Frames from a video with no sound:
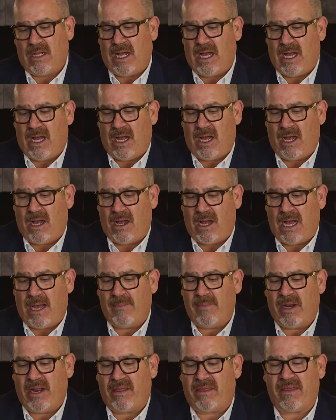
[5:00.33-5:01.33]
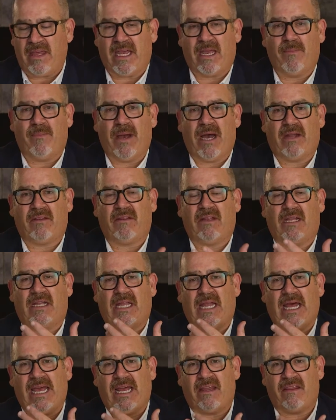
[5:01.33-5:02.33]
I'm going to think about the
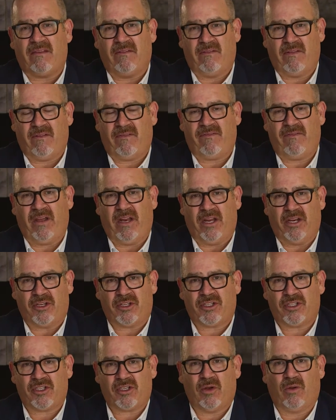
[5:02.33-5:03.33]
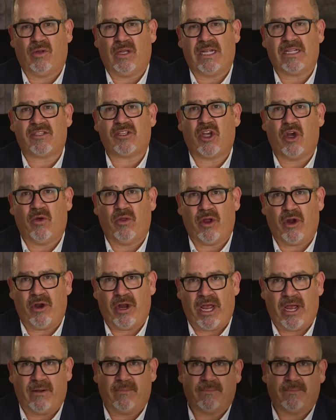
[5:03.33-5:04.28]
length of the finish. So let's go there now.